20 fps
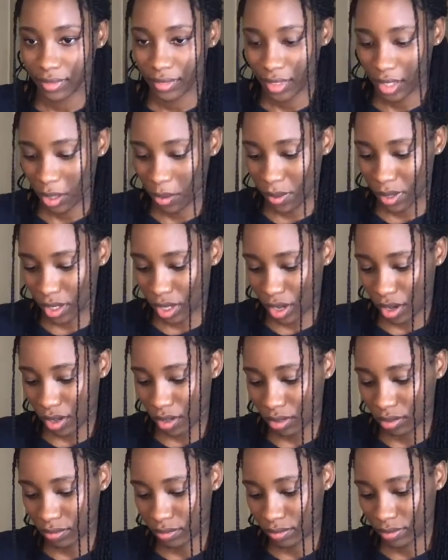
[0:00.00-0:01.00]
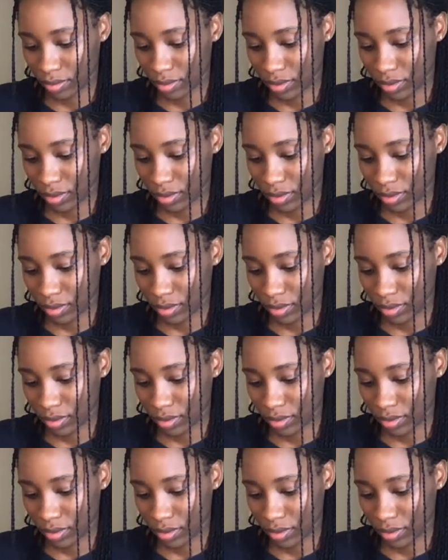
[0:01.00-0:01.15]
Here we go.